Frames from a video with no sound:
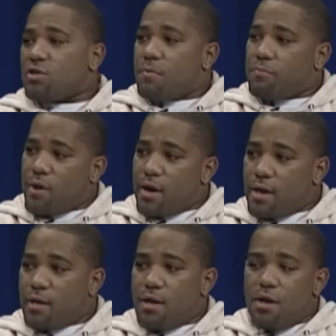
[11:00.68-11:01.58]
started
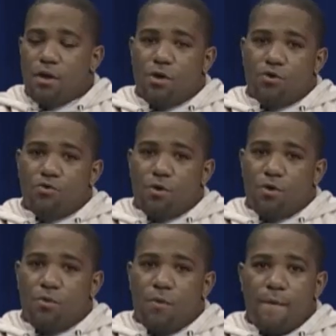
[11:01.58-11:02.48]
praying you
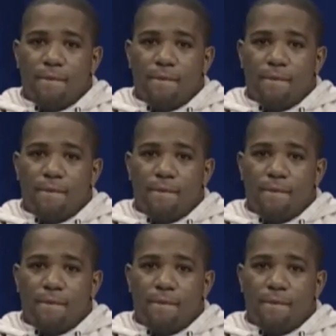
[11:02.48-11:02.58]
know,